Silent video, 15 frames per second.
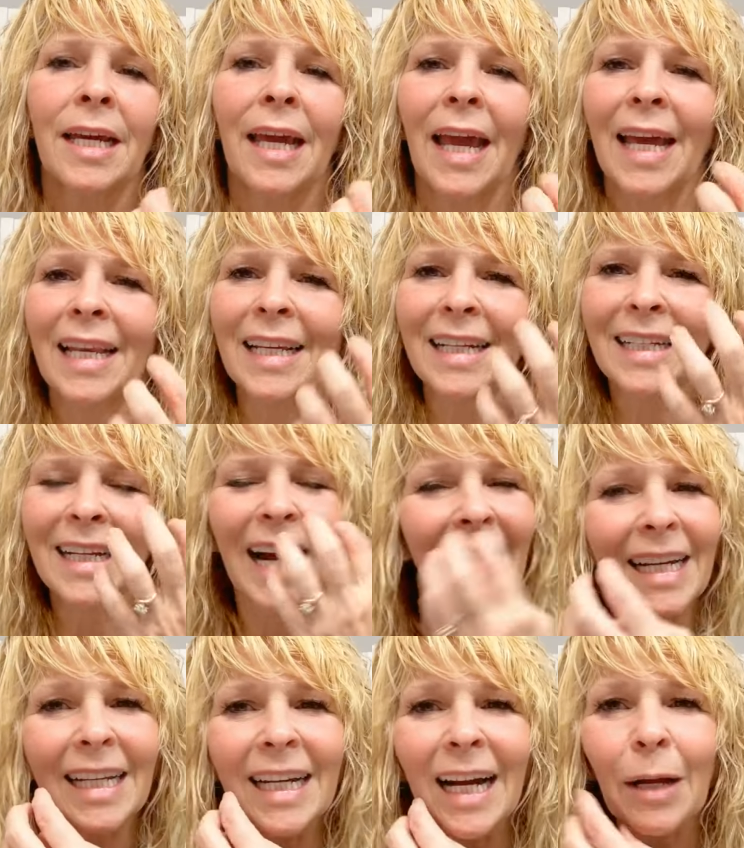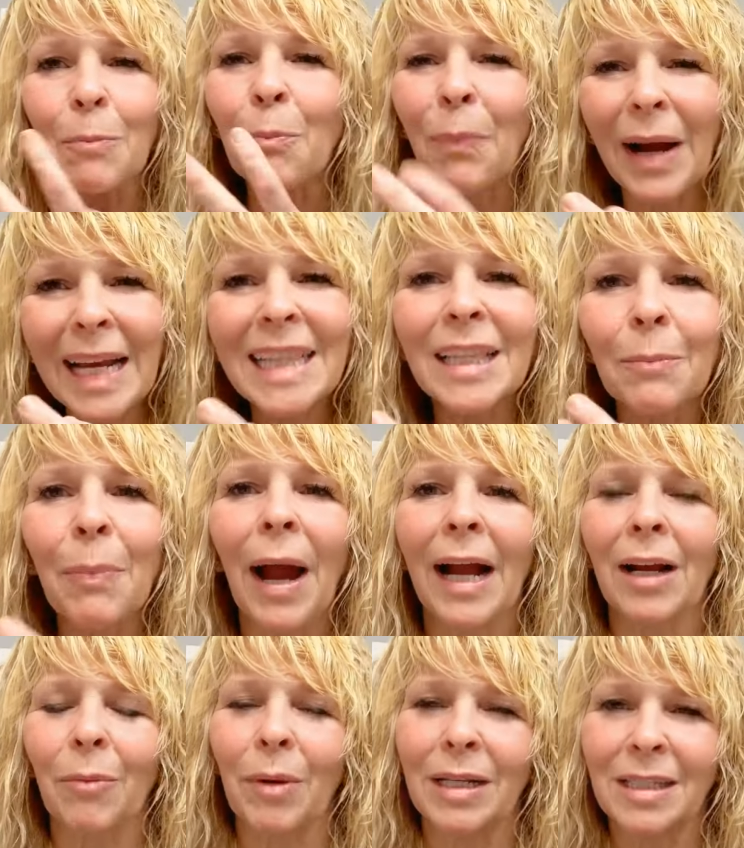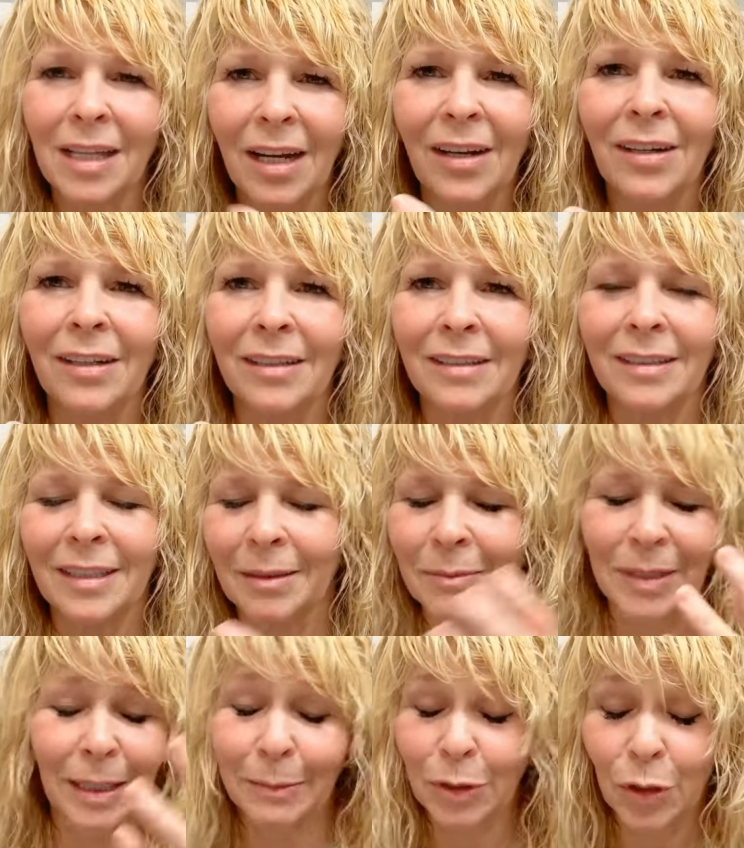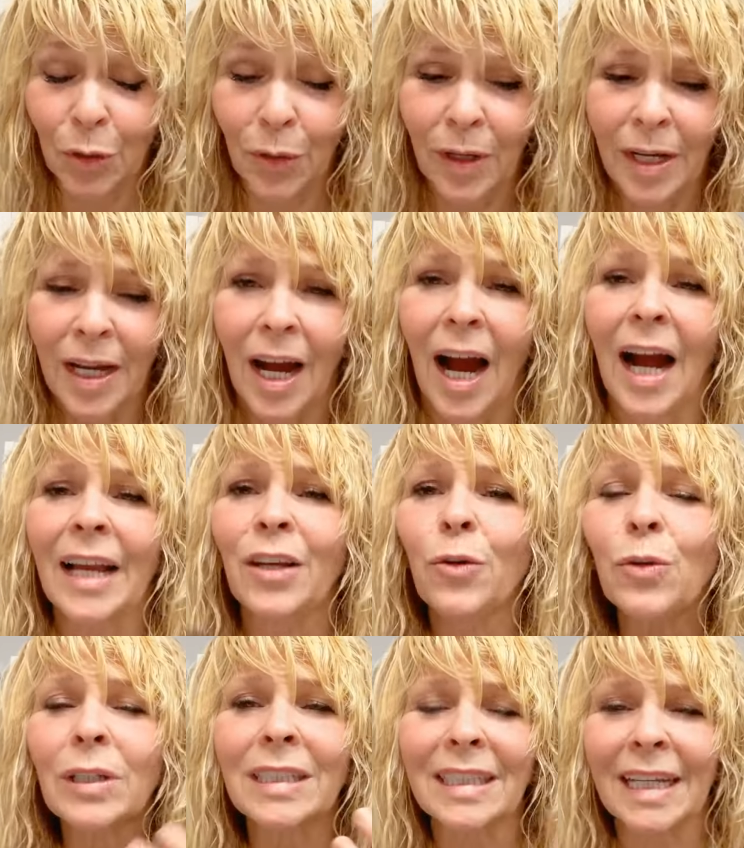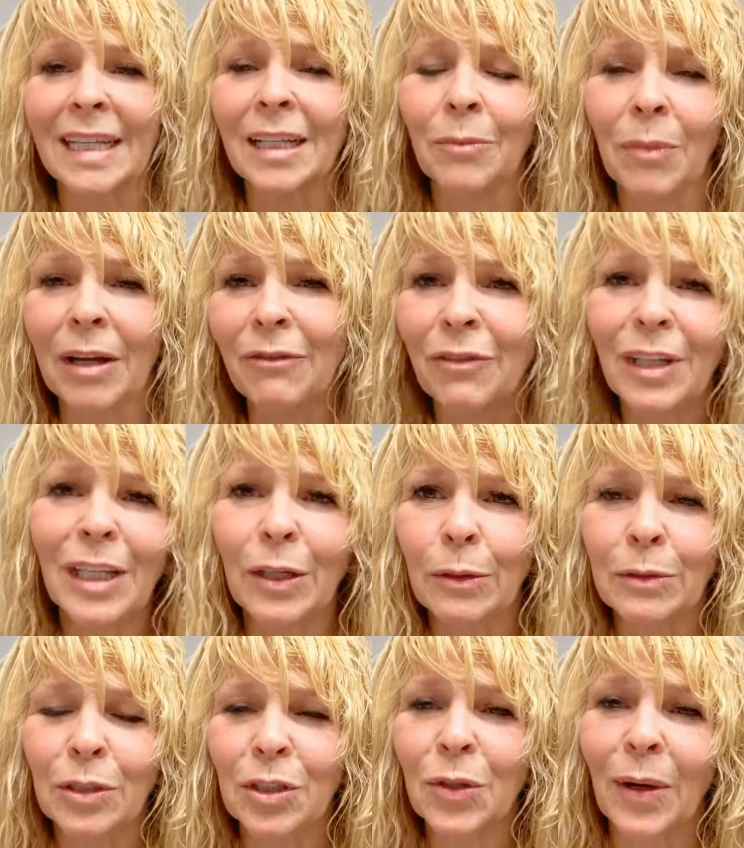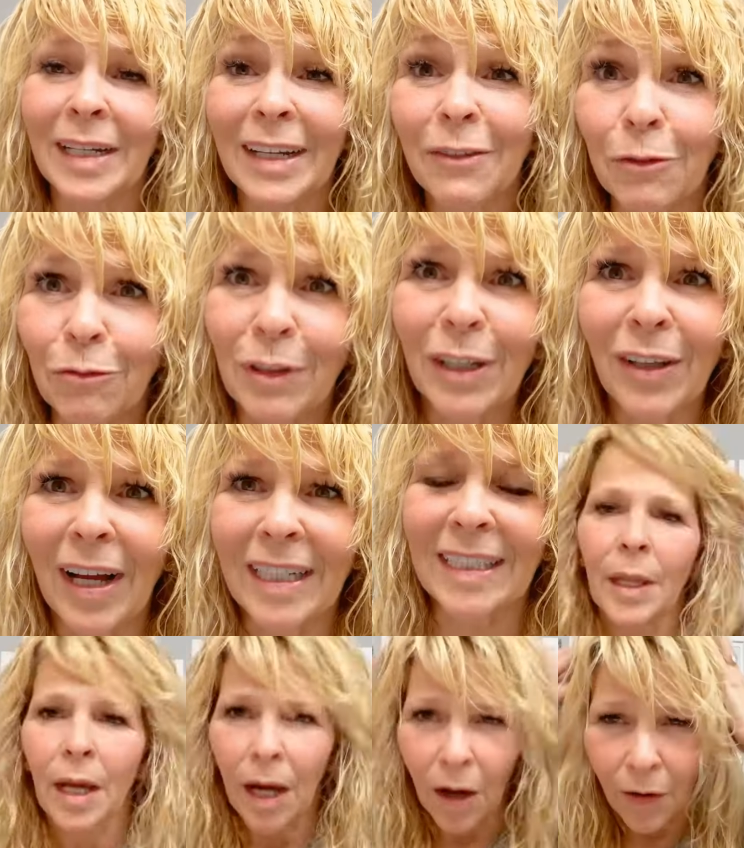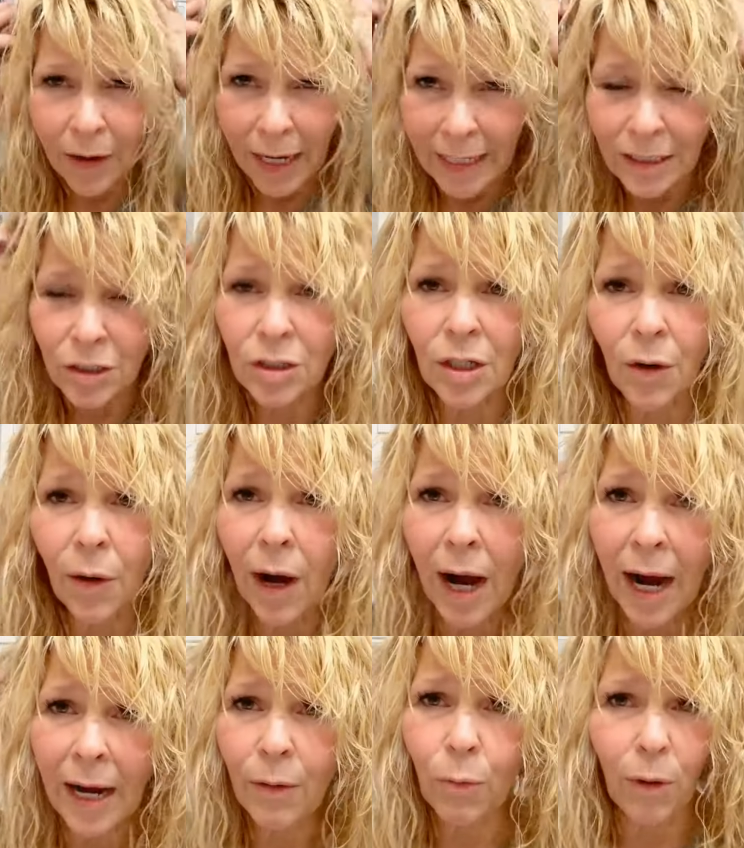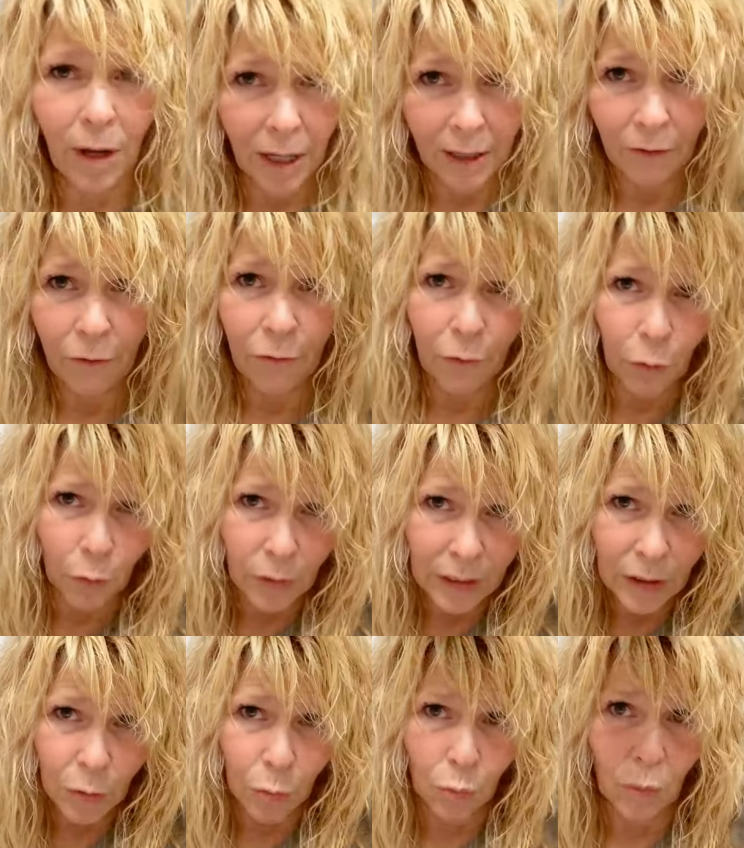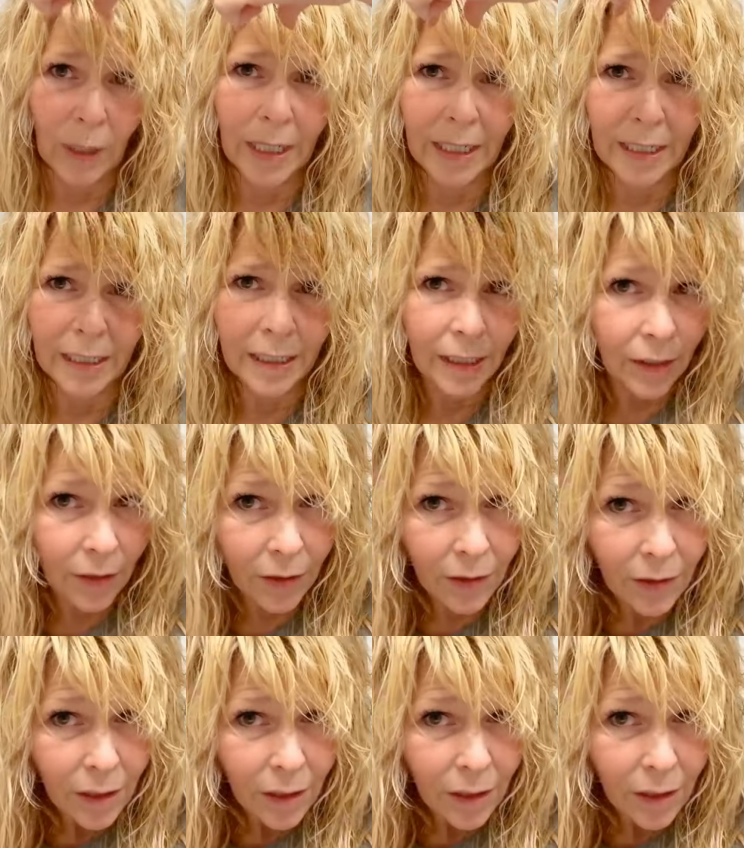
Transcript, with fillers: and it kinda, I bite the back of my tongue sometimes. So I noticed that in my videos too, I never realized. Okay, so I want fullness right in here.